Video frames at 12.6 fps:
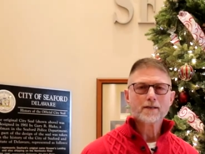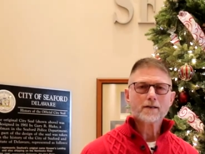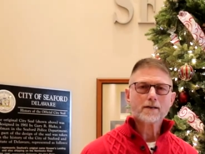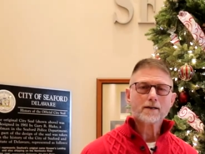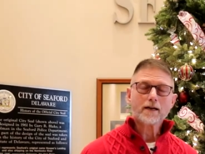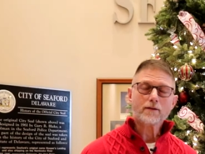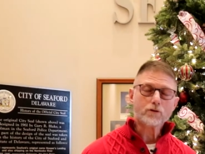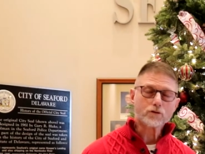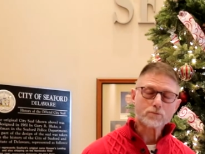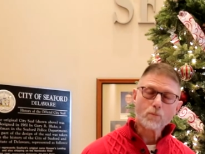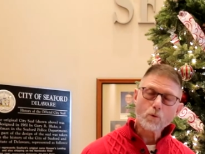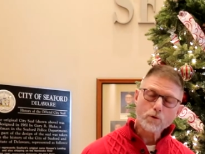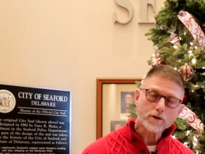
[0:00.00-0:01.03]
And there's
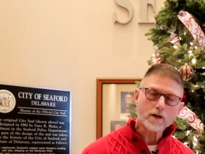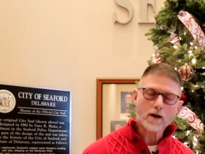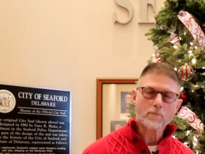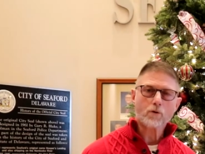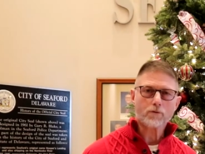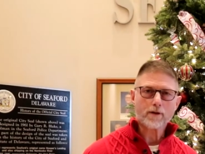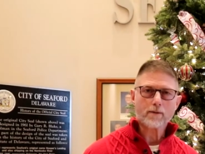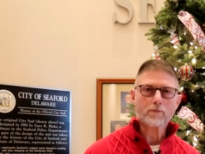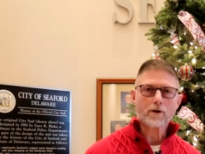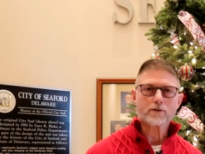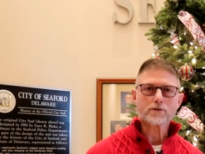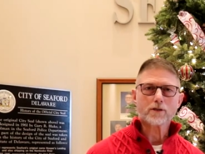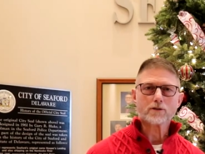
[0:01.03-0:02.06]
more to come on that
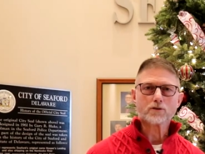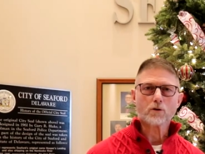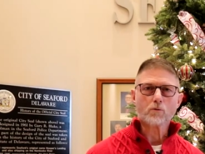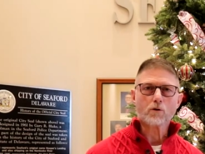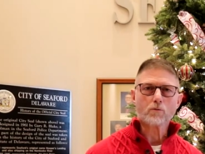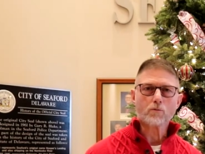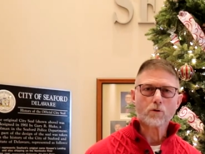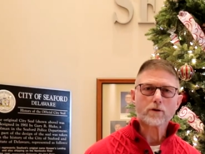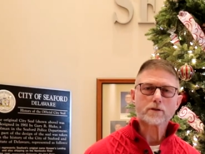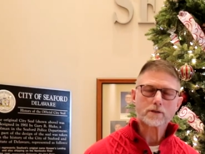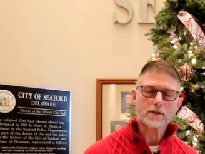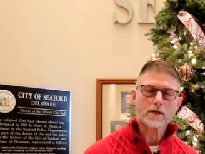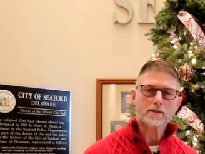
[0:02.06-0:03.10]
project, so we're
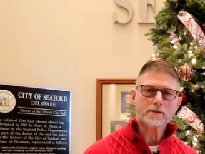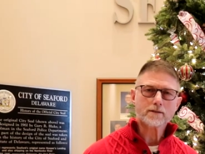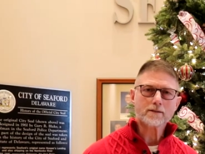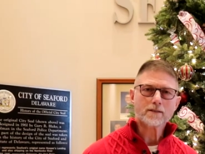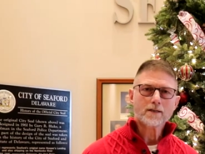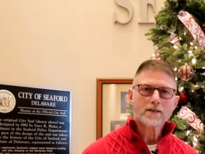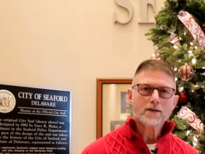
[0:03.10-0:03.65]
excited.